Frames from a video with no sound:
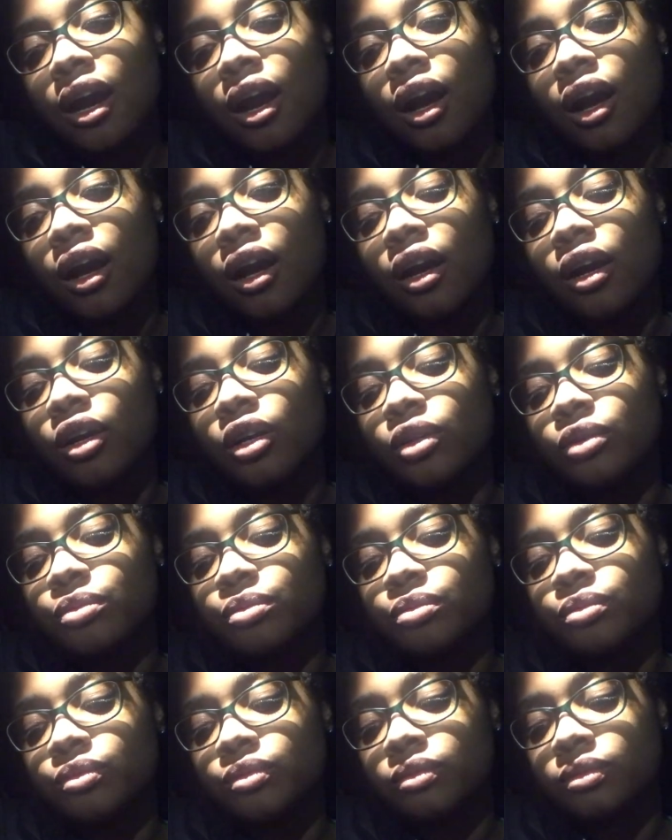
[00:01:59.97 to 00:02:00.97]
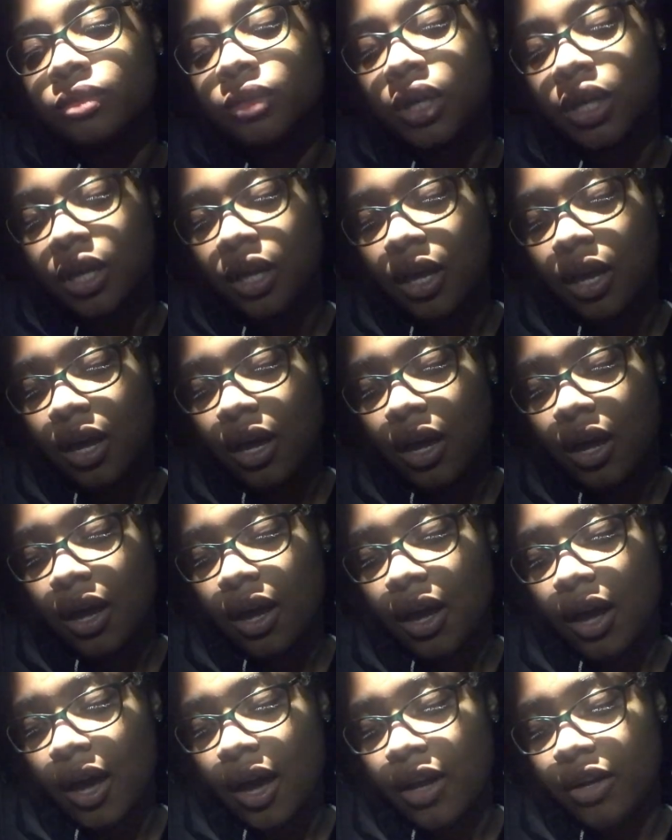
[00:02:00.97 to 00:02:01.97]
Um,
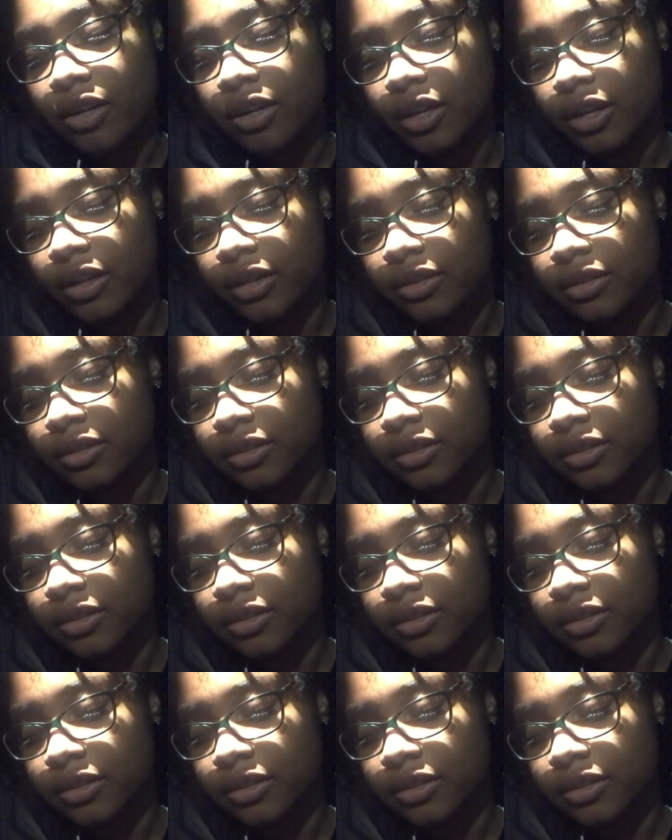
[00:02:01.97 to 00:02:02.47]
I don't know.